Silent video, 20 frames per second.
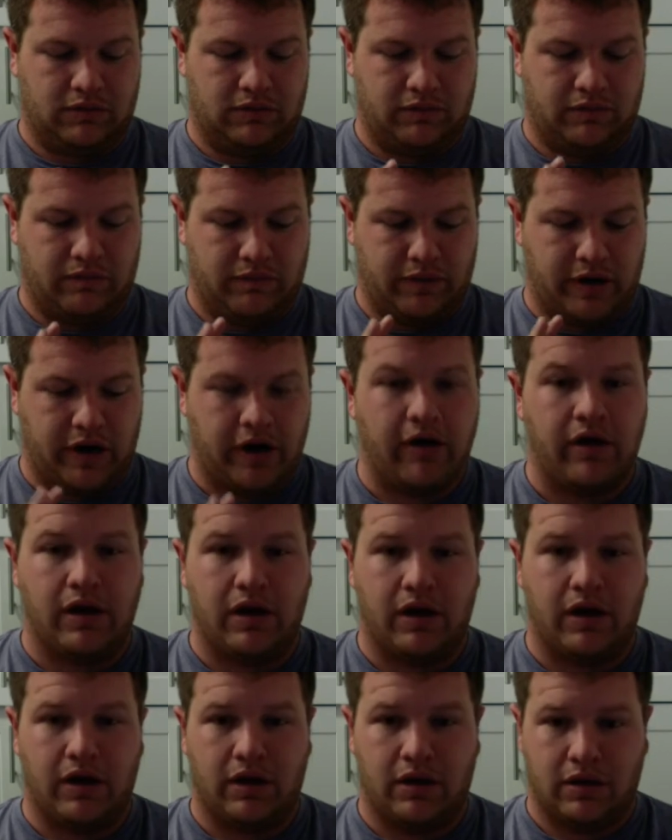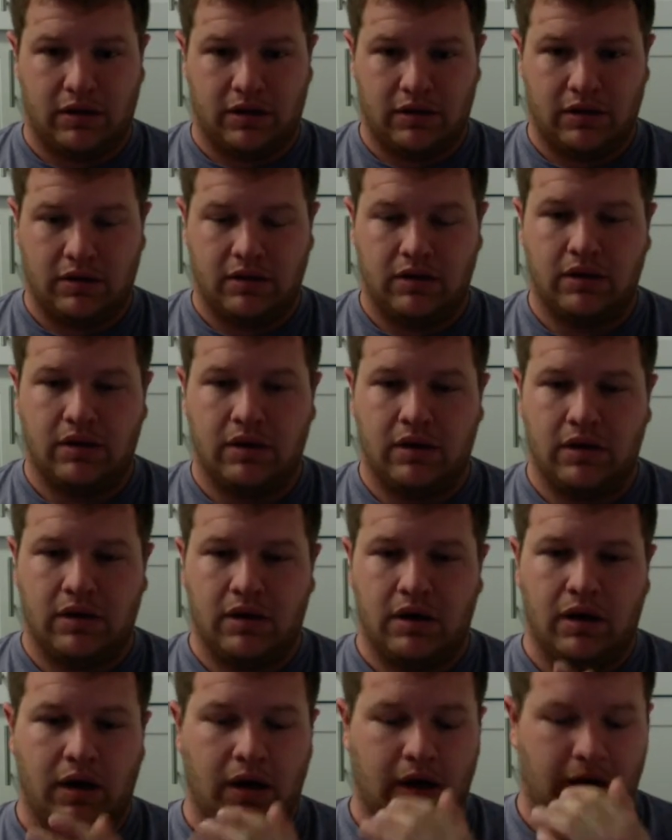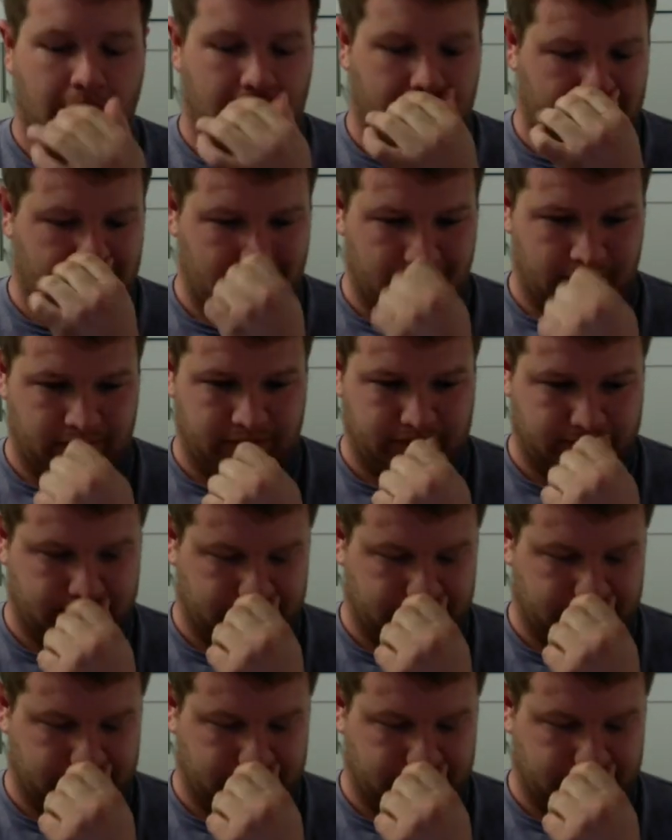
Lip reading: Rarity, um,